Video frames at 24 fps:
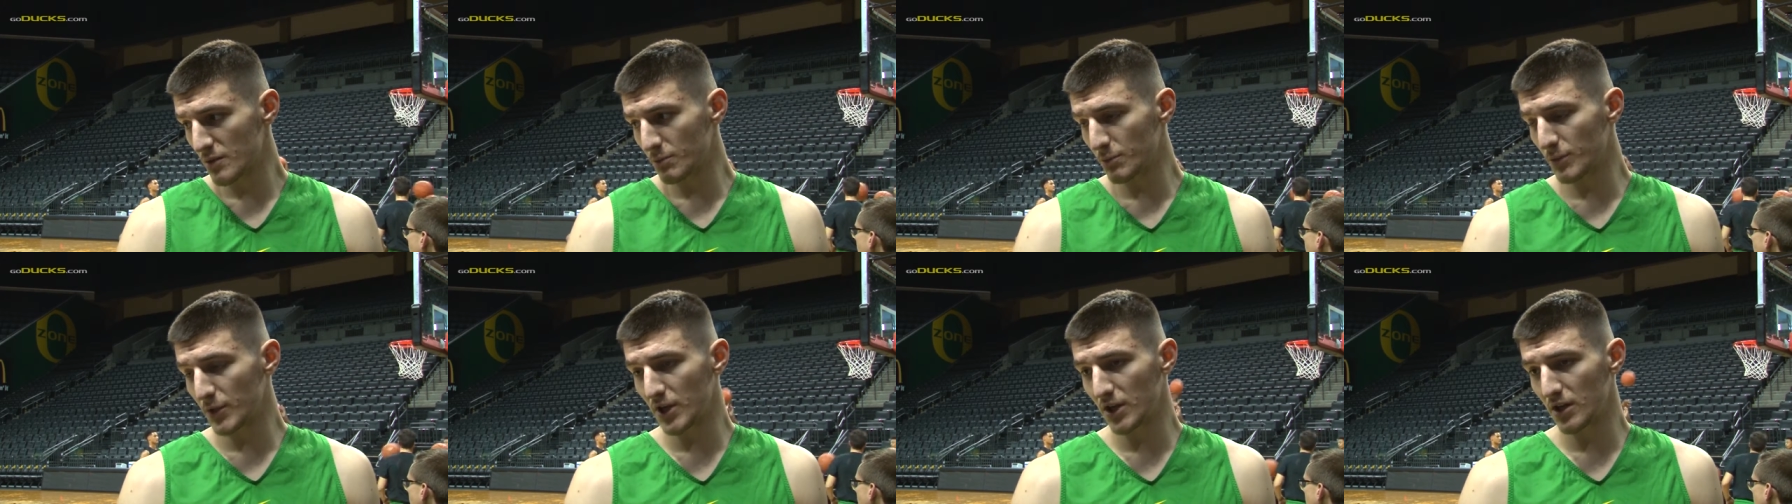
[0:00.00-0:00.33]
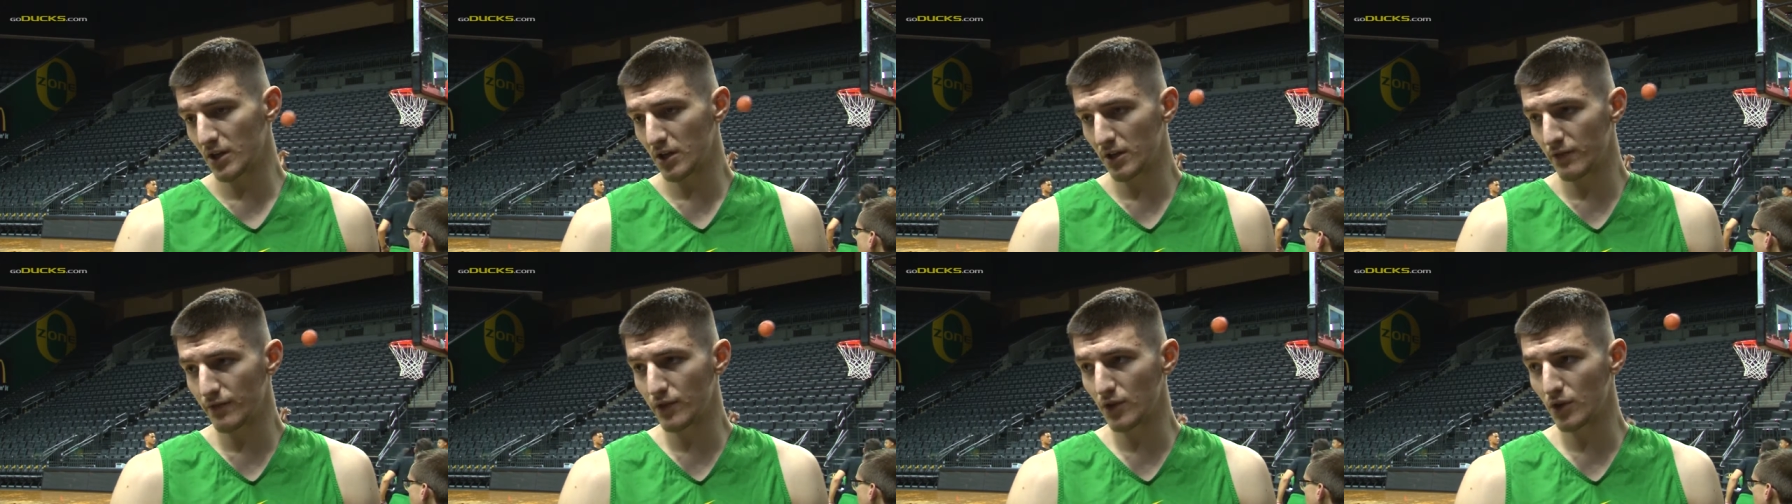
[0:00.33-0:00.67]

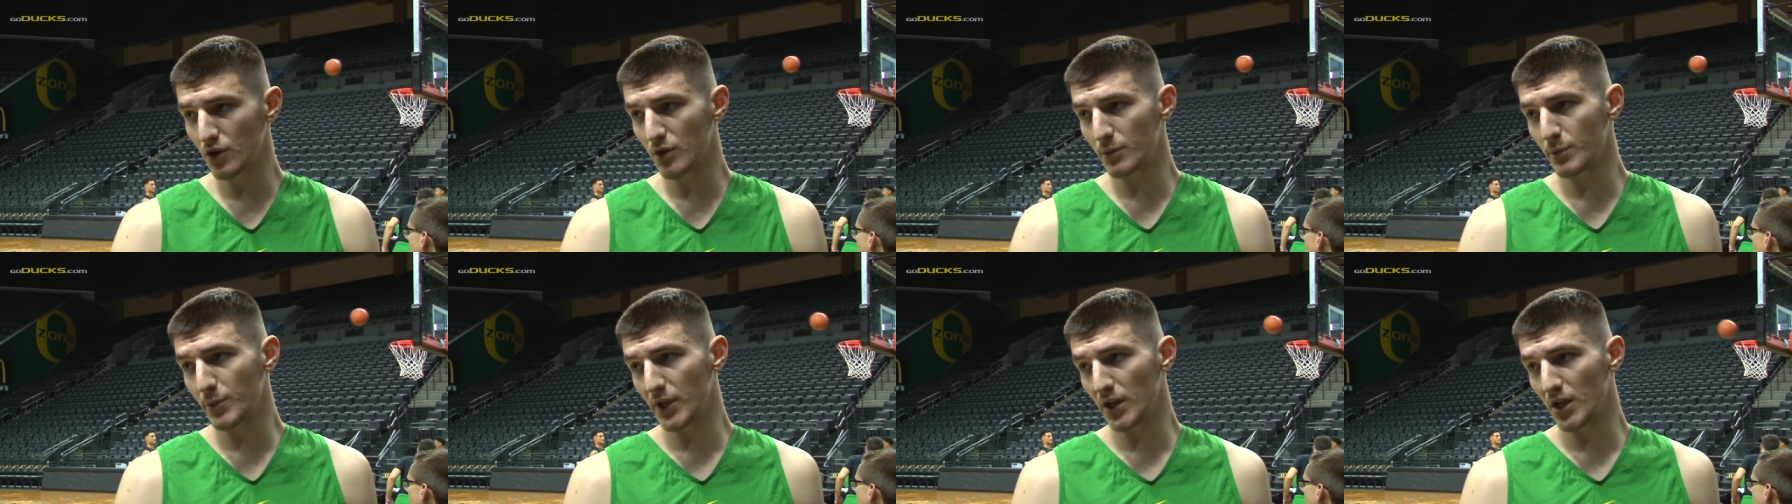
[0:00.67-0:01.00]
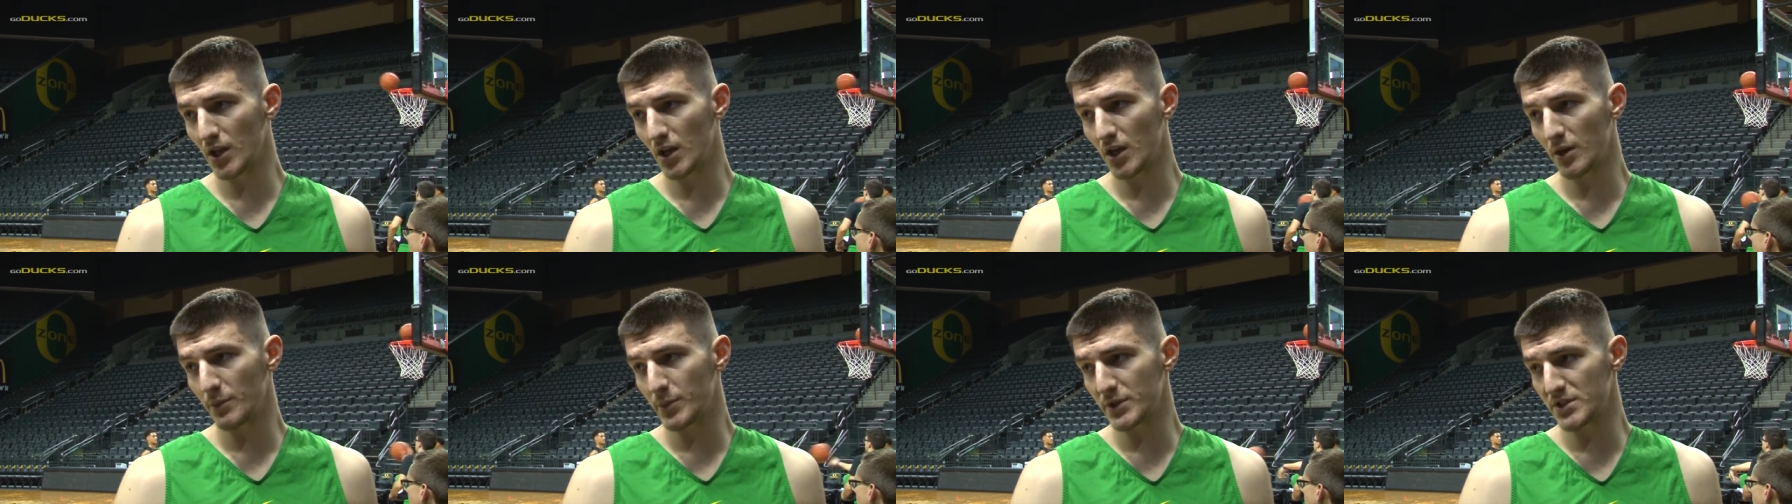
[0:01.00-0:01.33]
But if you're going to pick
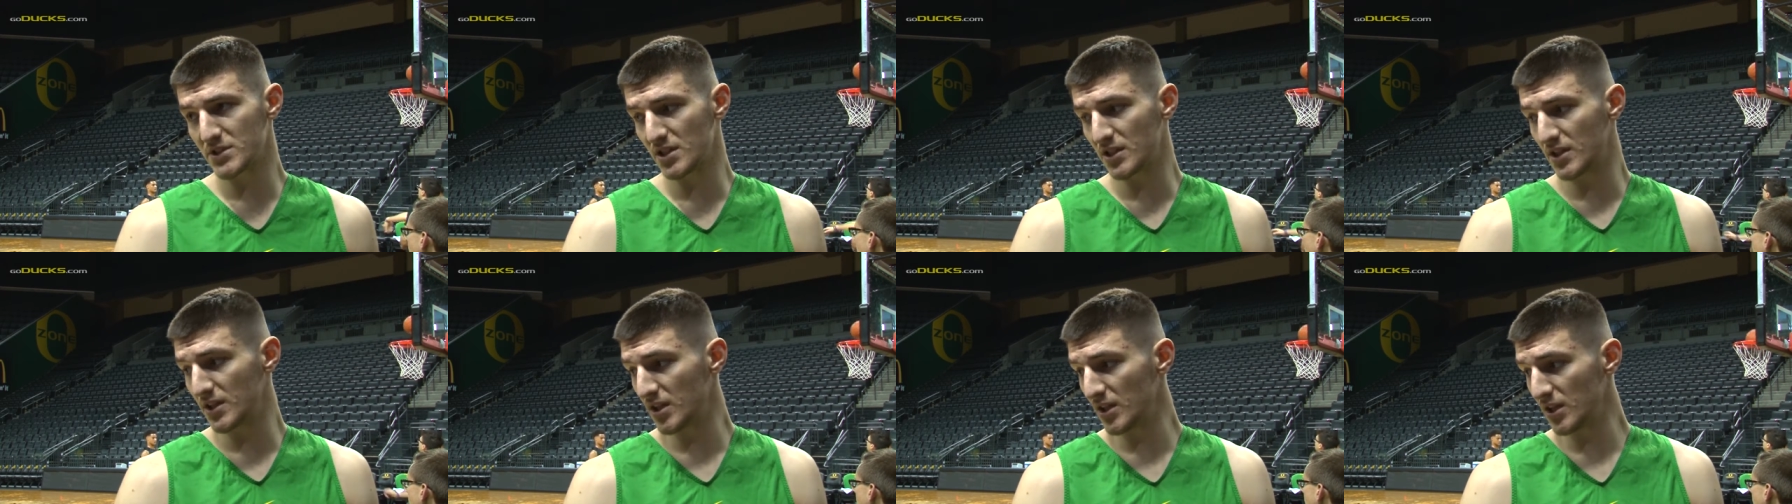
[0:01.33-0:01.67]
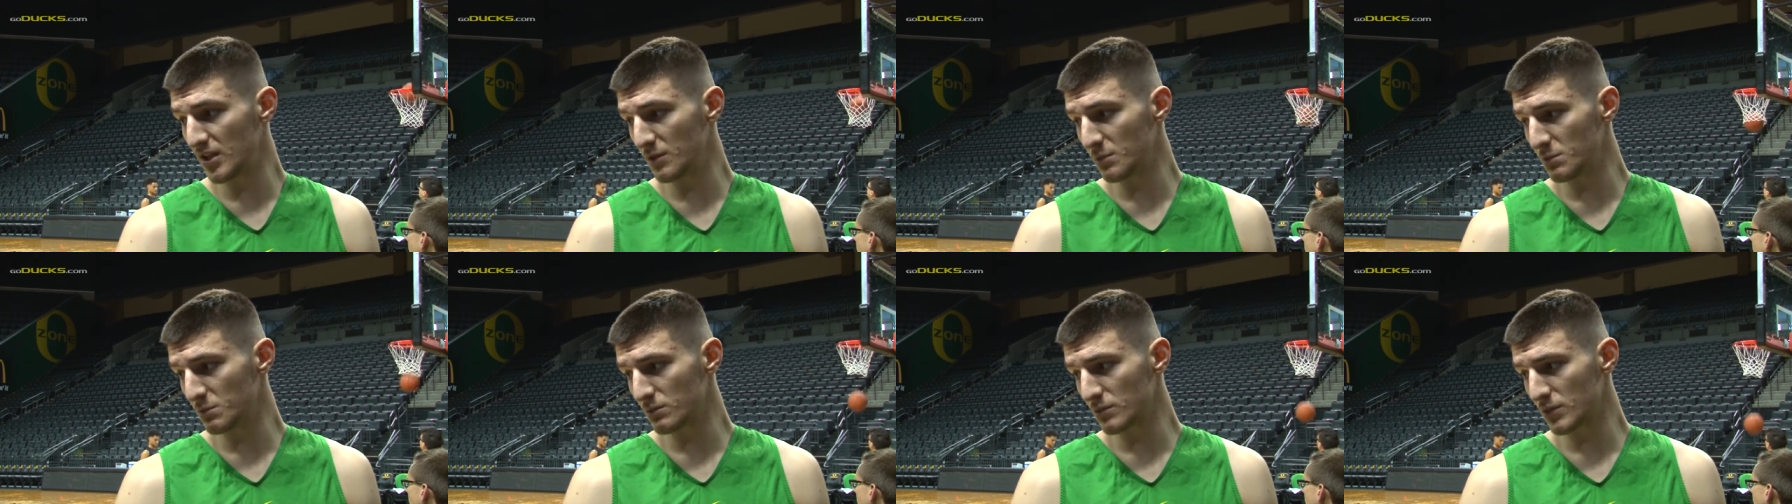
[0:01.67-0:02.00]
it up as a
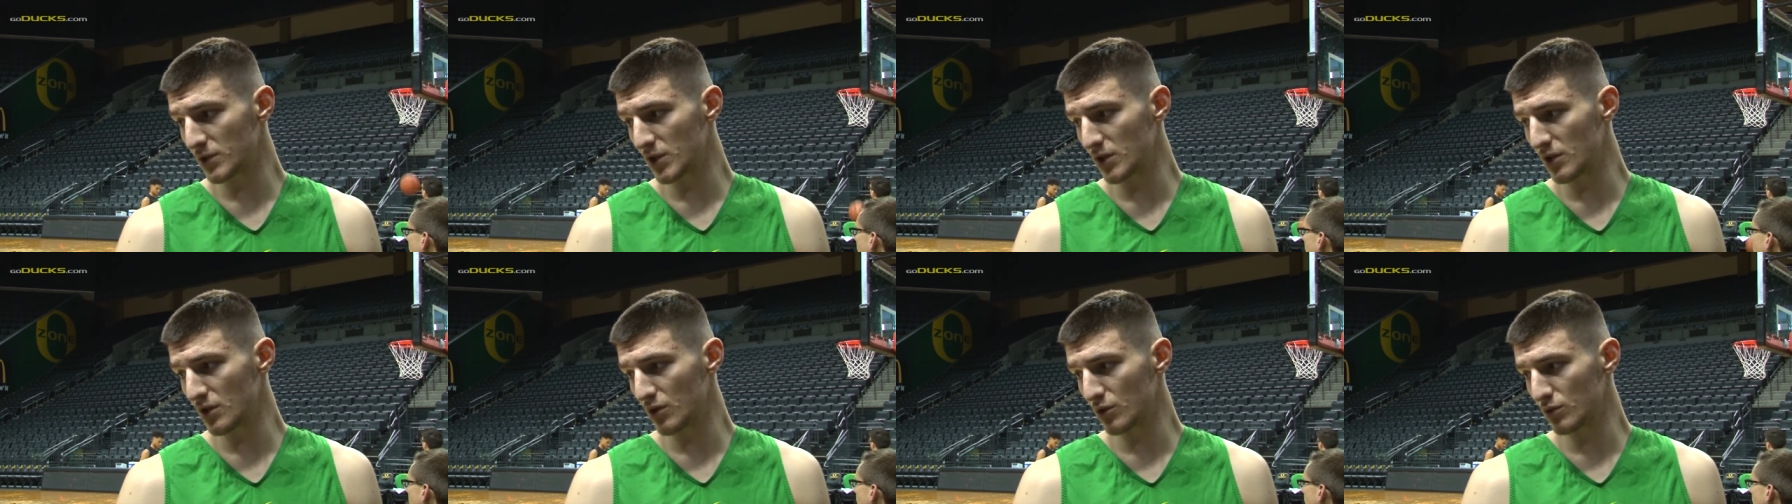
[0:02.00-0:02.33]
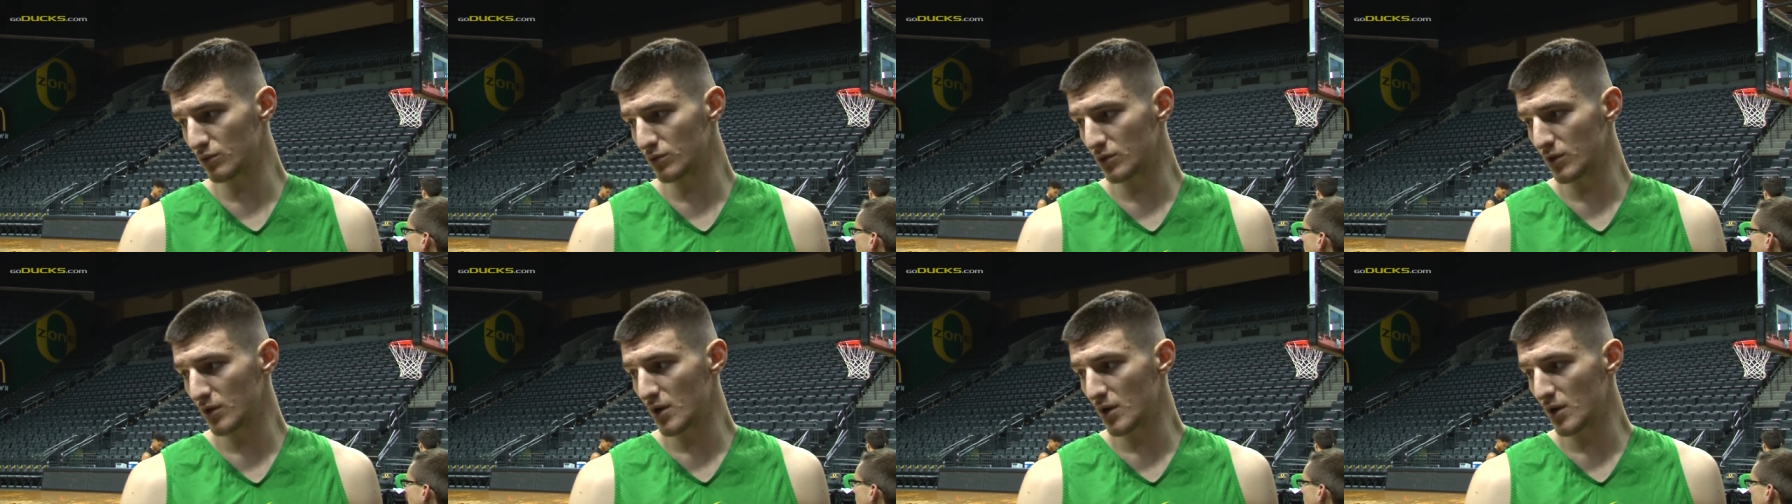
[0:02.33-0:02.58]
team, you know,